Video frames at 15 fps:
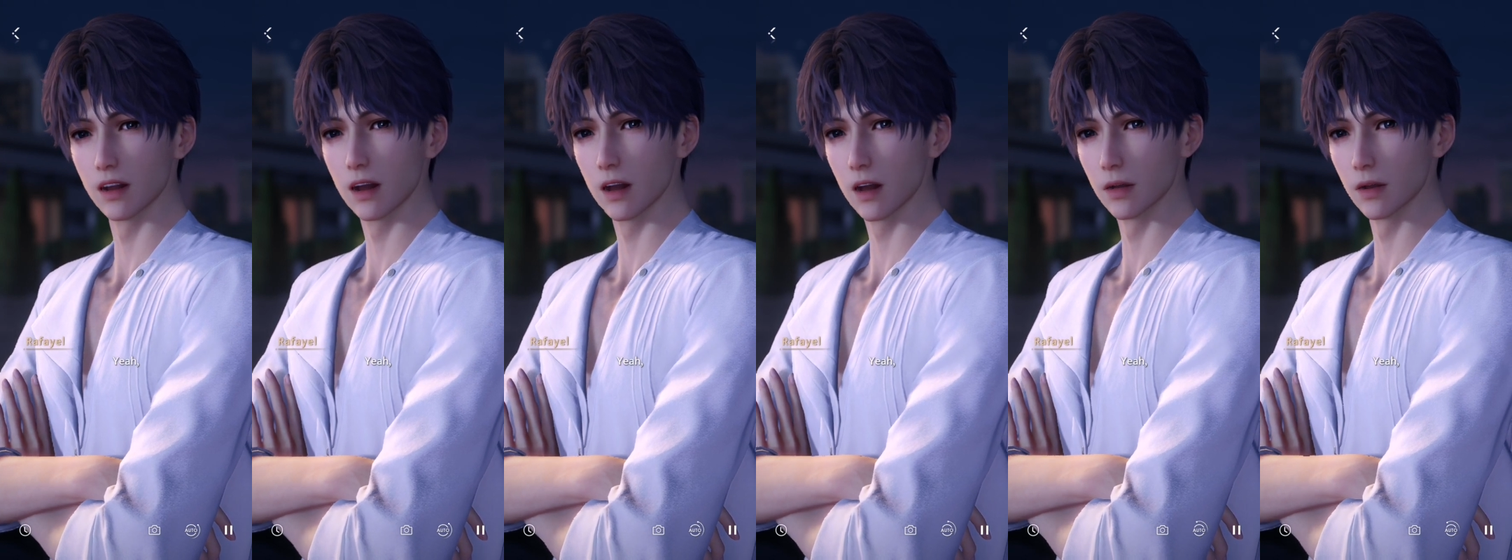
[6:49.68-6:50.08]

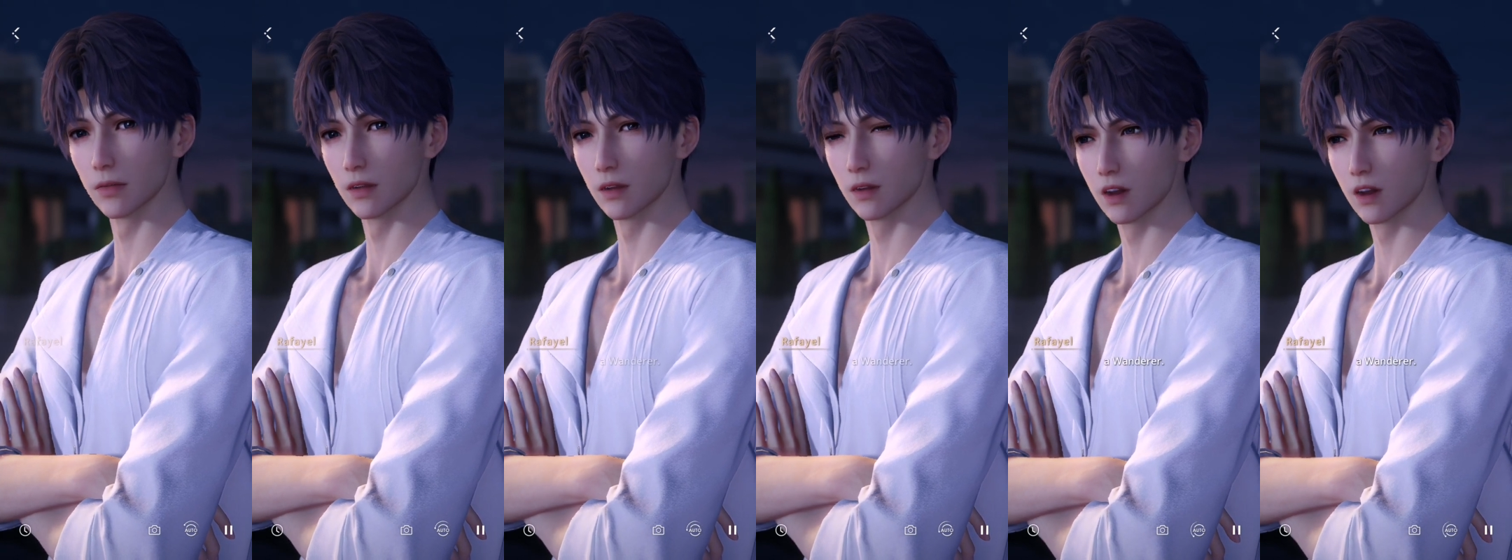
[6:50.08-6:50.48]
Yeah,
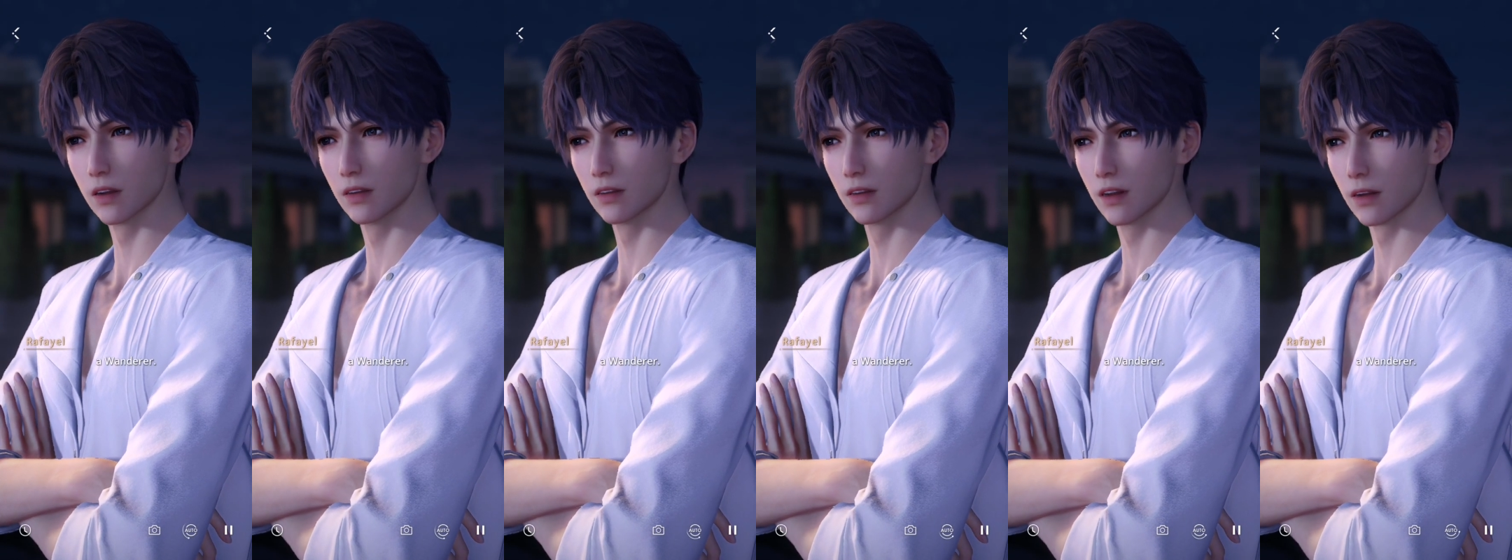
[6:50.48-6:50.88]
a
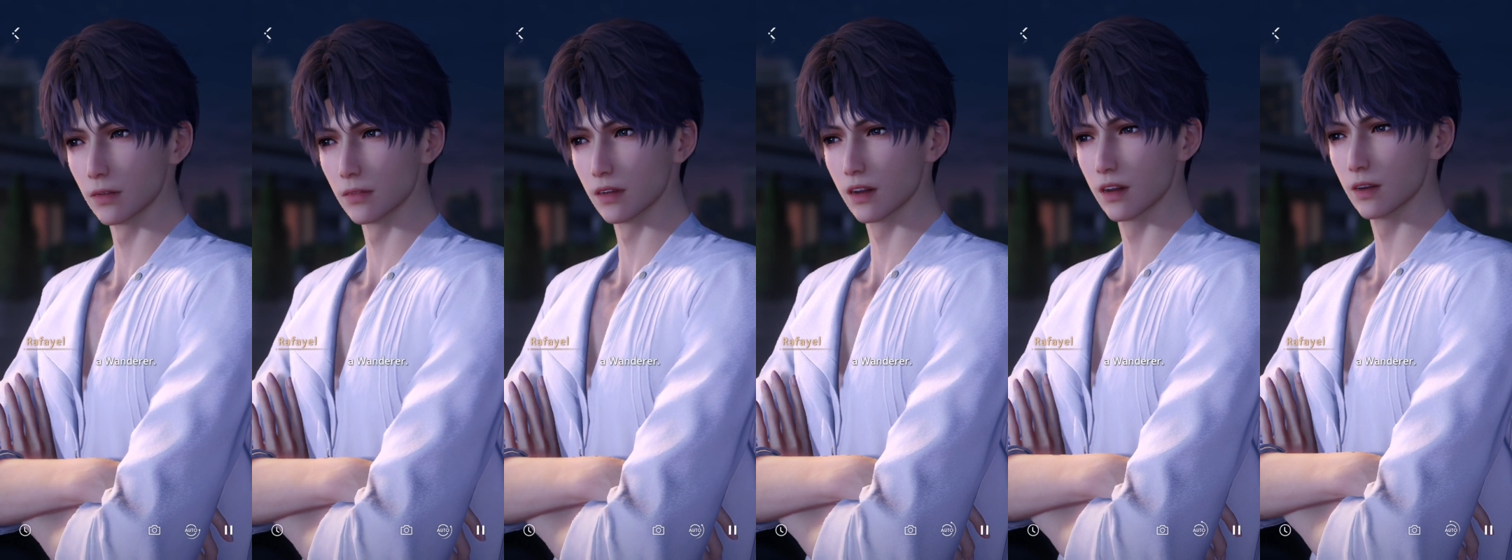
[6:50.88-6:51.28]
wanderer.
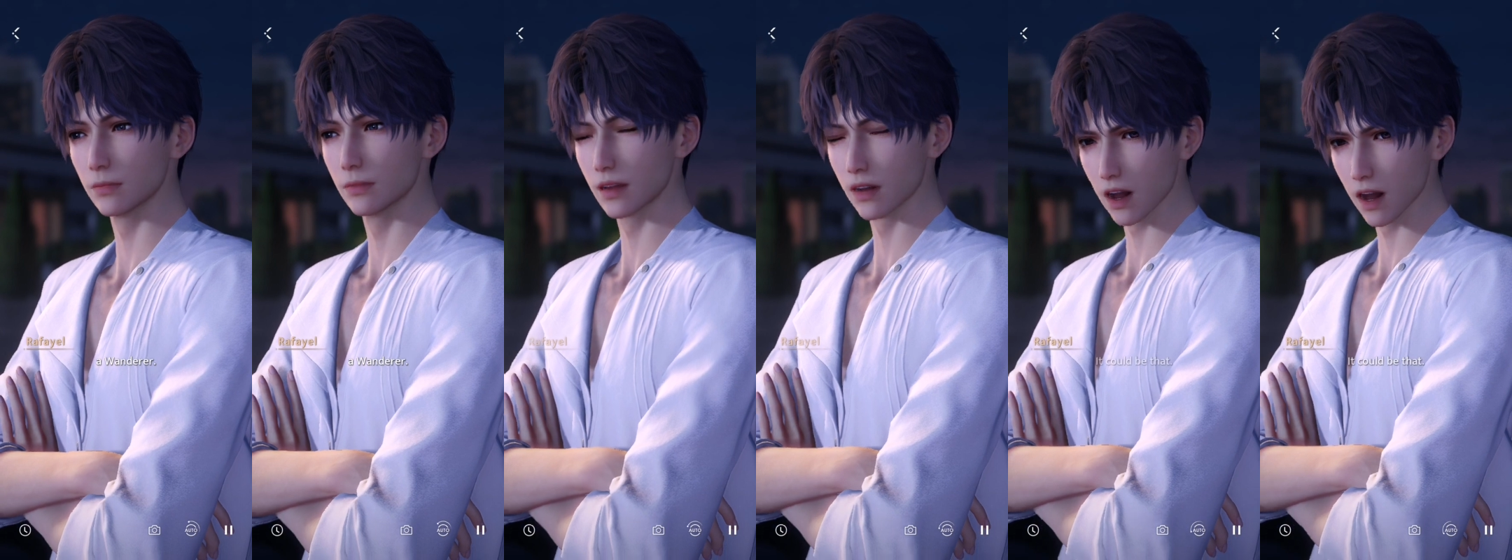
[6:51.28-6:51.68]
It could
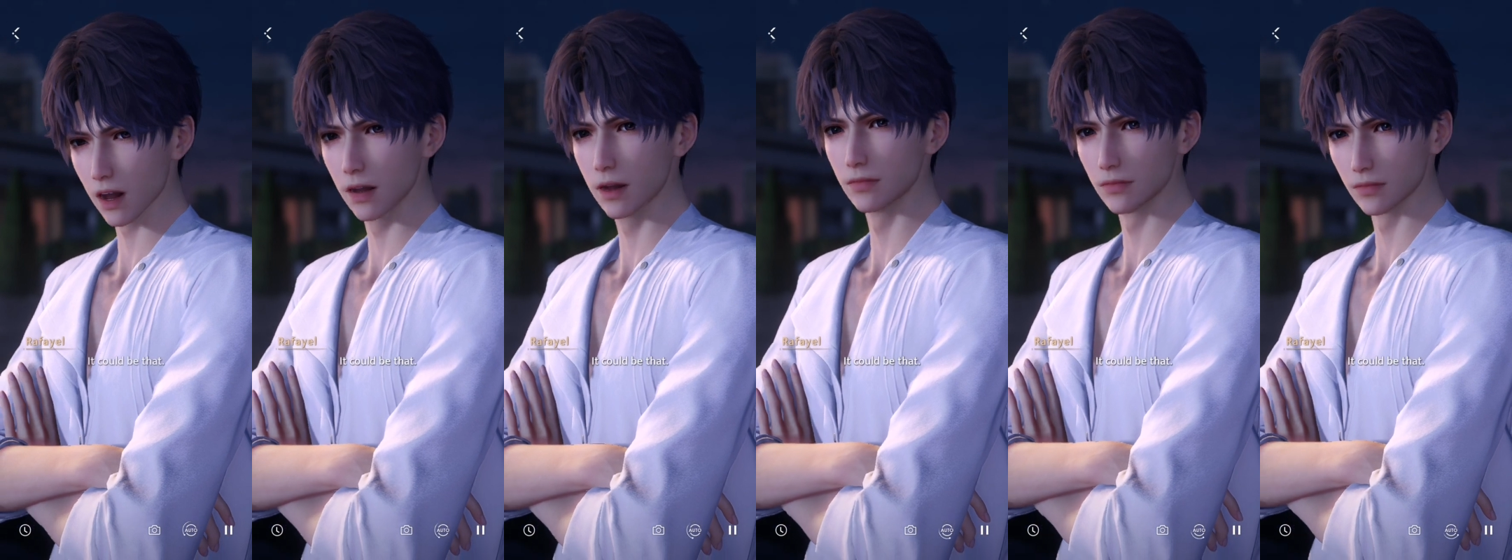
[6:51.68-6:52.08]
be
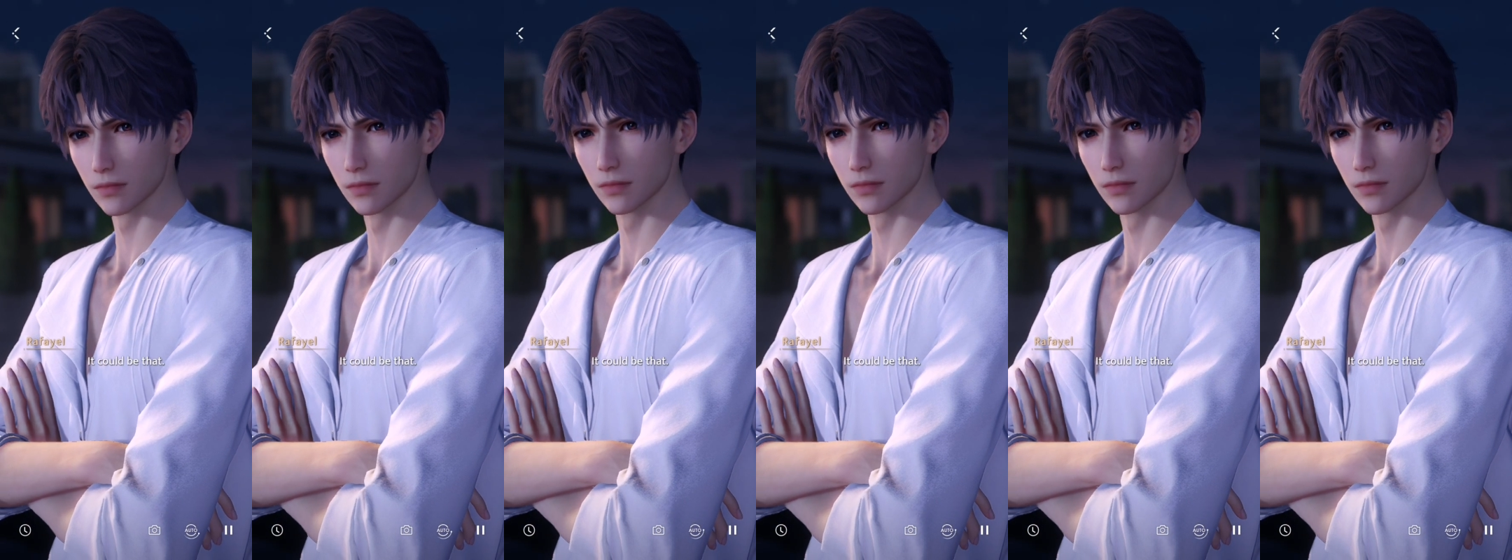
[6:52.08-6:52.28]
that.